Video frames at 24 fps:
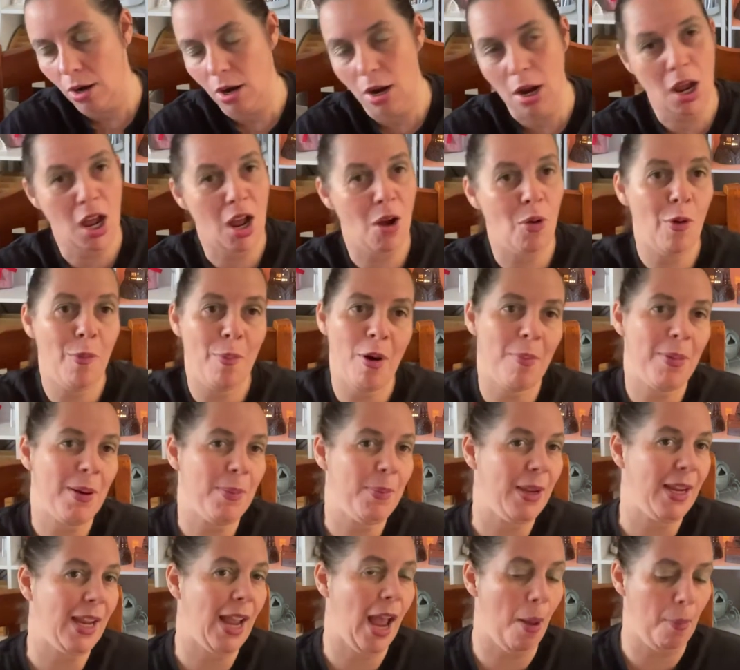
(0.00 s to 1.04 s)
I will probably
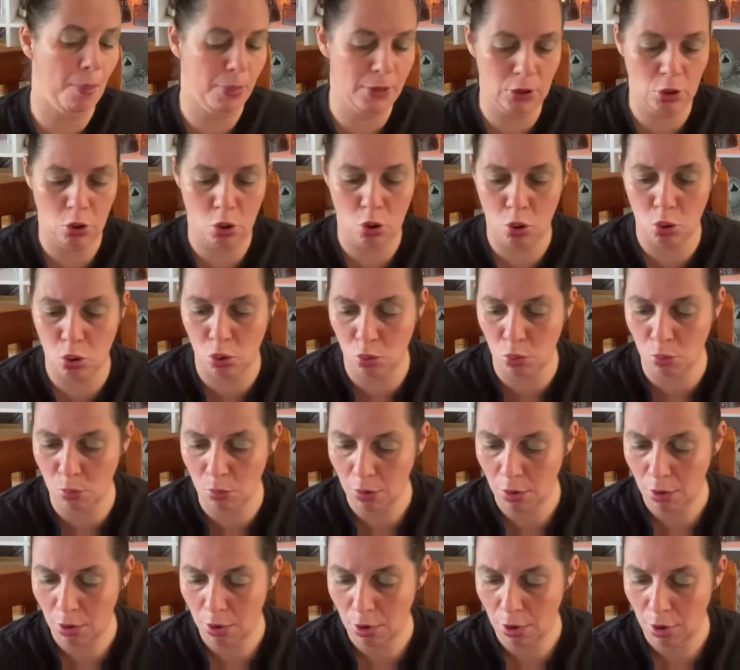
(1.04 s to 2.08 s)
pick up 2,
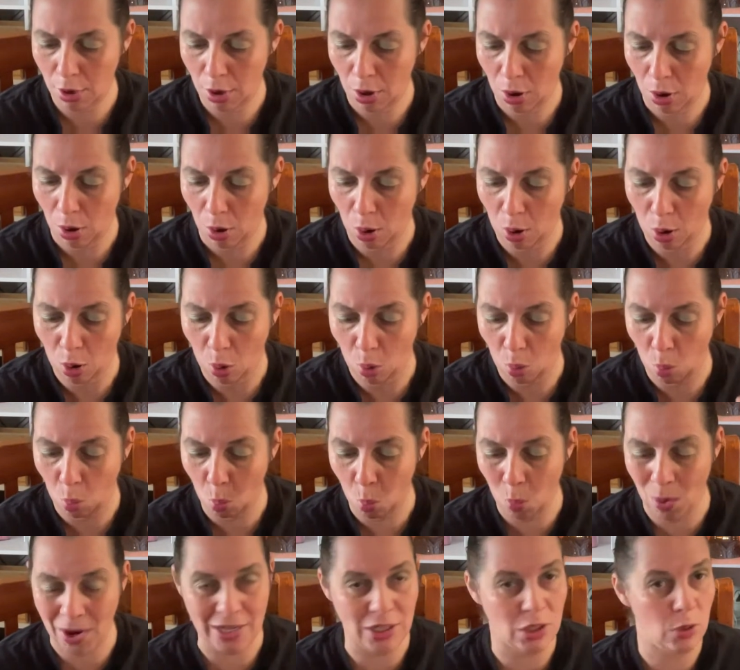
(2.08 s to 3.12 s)

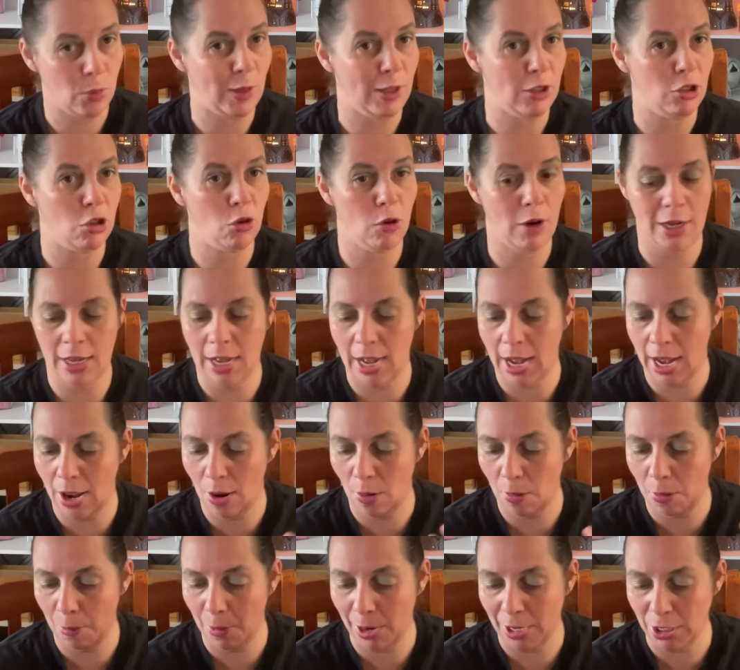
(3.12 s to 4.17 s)
one to enjoy
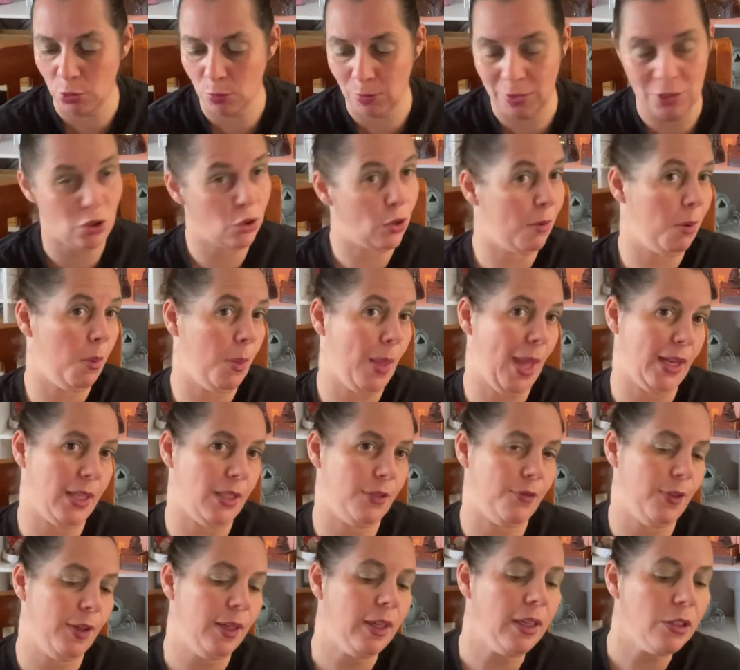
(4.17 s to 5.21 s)
now and one to enjoy when that's
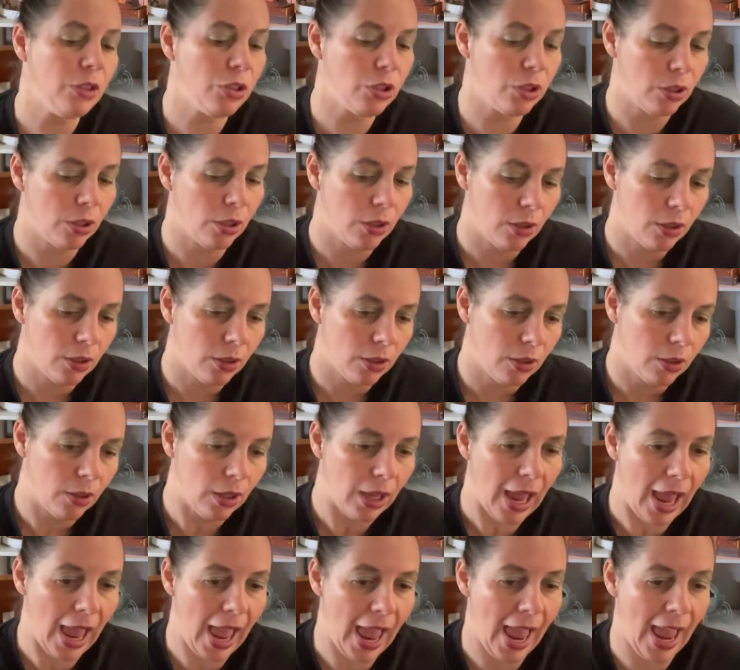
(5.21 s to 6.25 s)
finished,
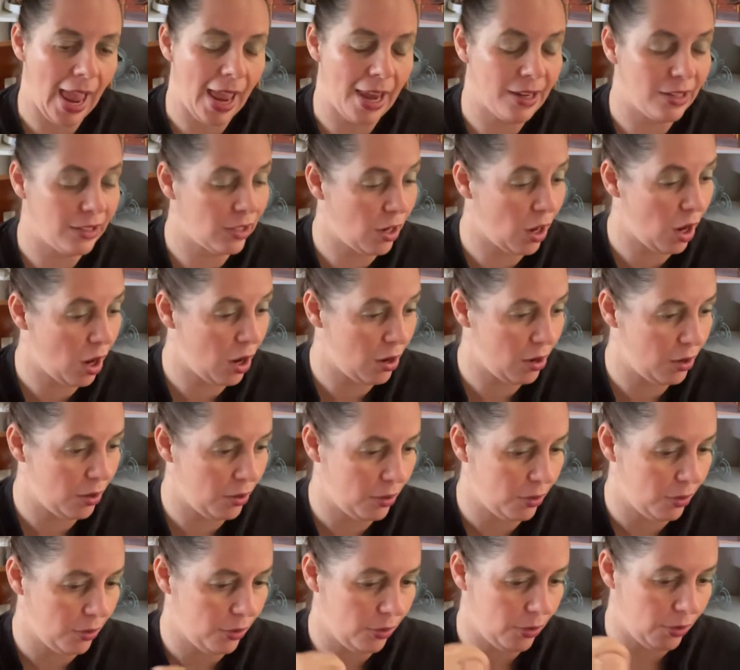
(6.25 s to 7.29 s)
and
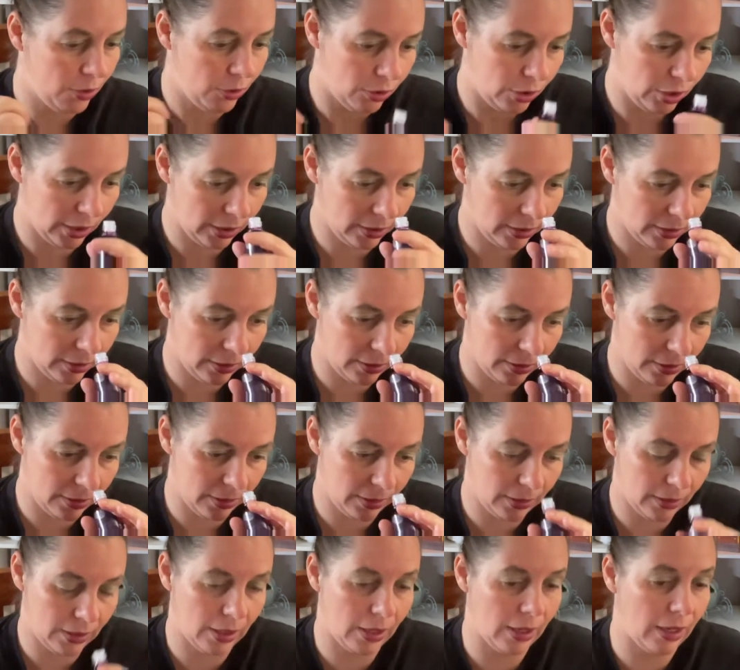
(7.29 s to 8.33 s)

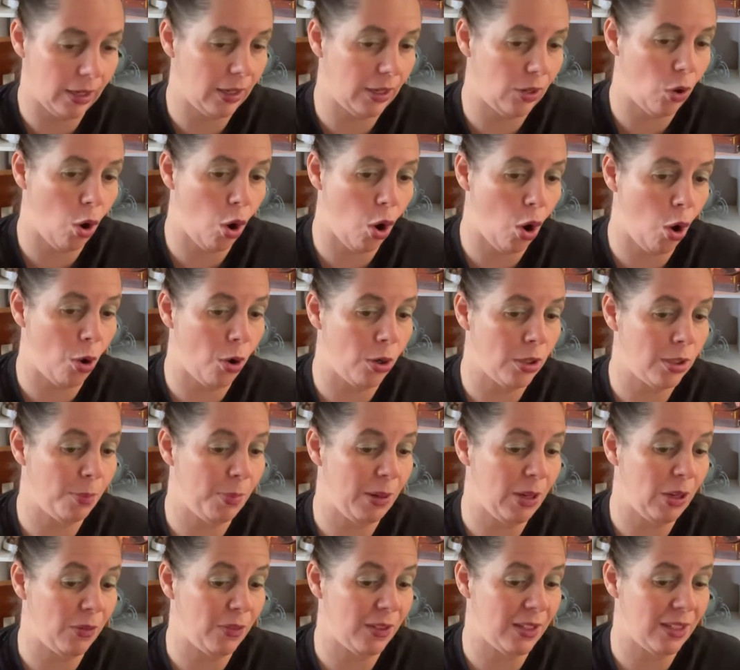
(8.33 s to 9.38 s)
just to be
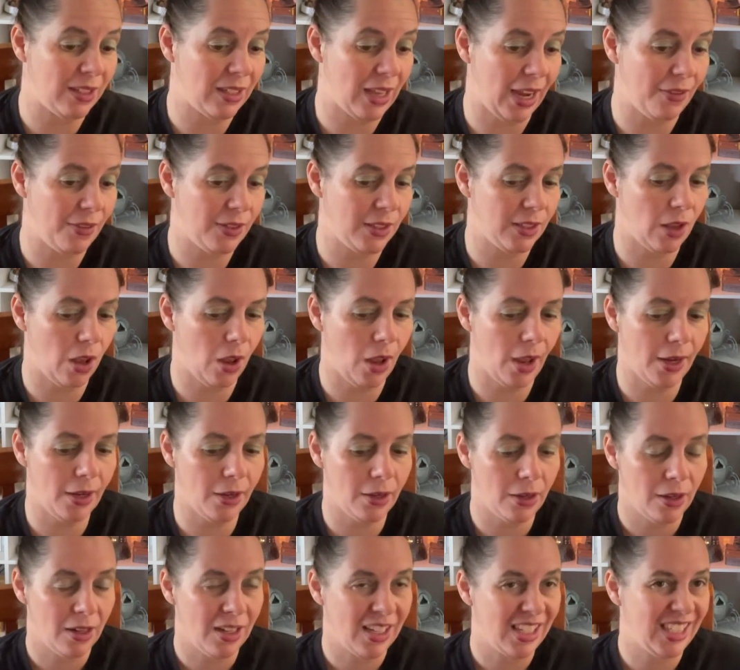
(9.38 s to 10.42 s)
on the safe side.
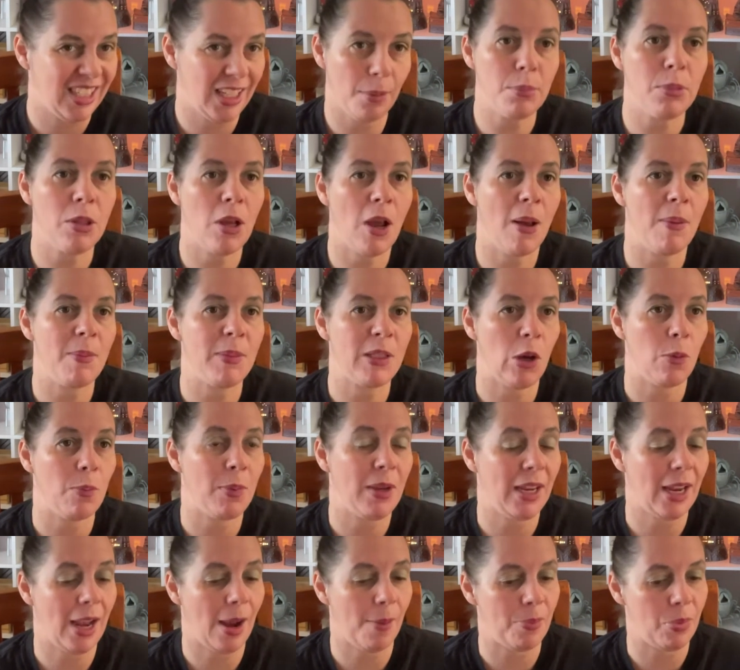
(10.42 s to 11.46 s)
Sometimes I'll
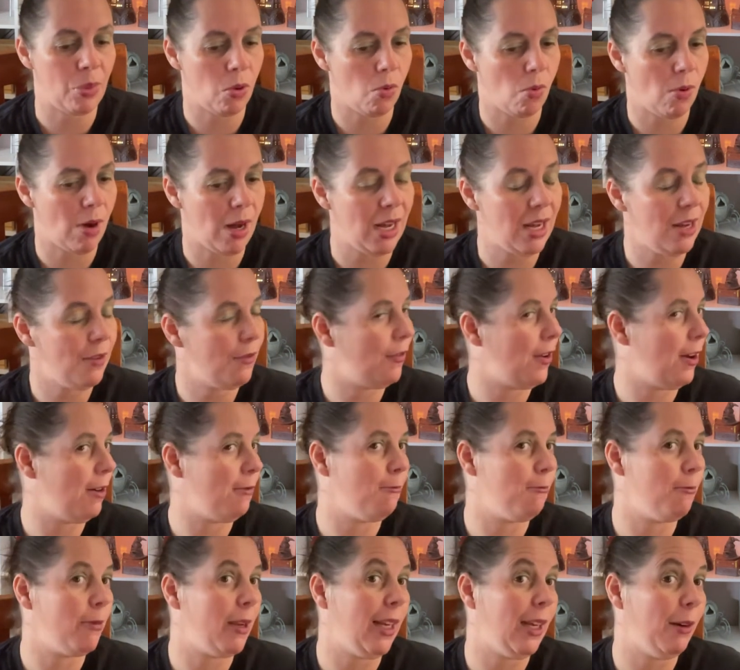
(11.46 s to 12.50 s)
pick up 3 if I
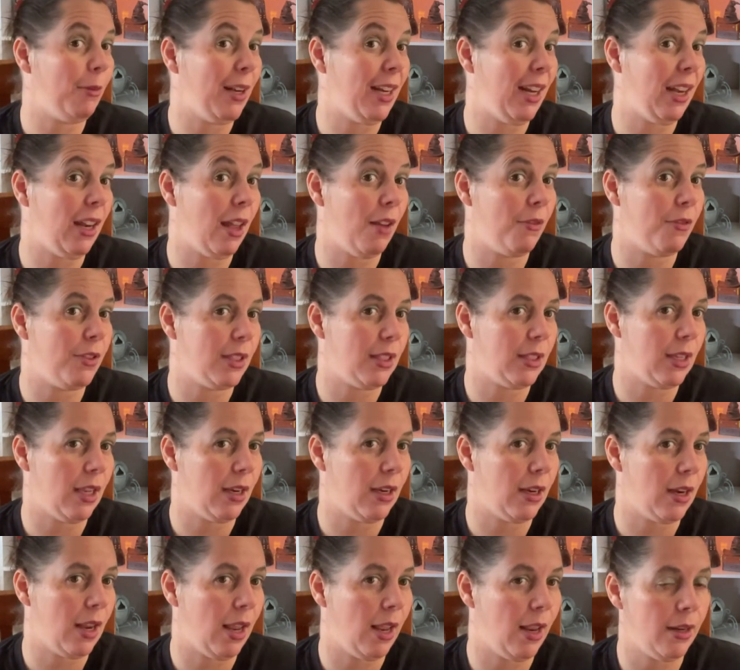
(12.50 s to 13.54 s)
really, really love a
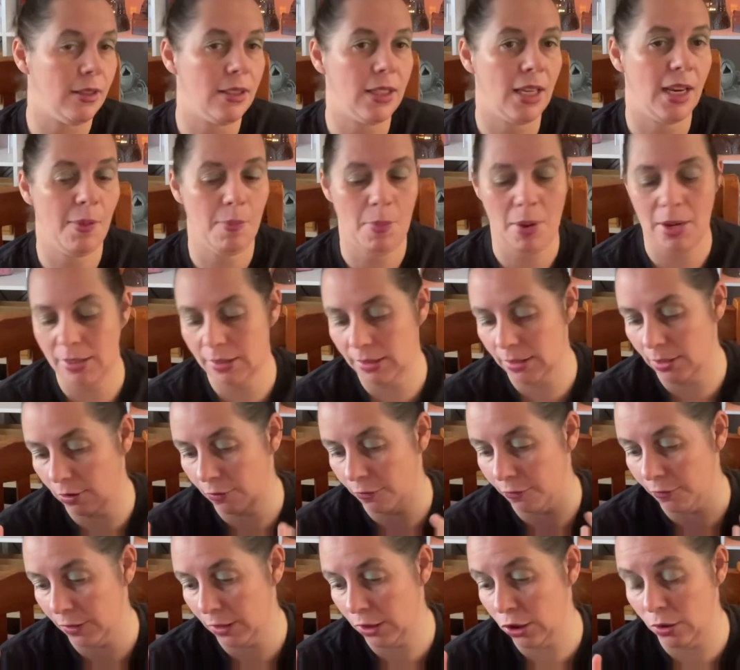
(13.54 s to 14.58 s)
scent and see
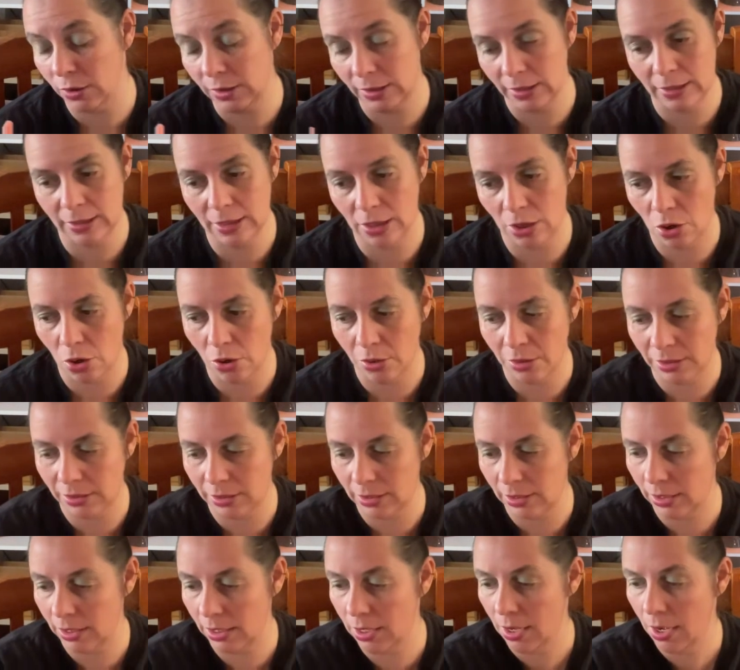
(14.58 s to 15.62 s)
myself using it
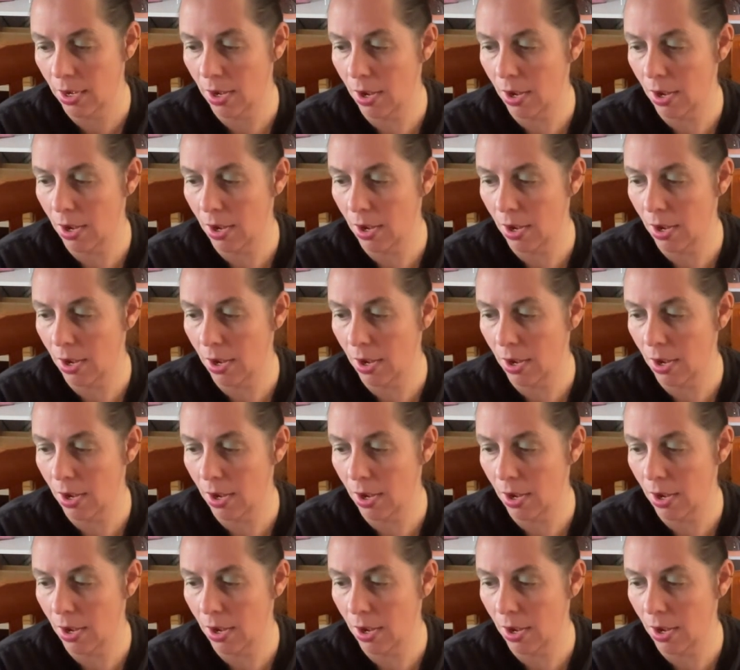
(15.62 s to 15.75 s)
constantly.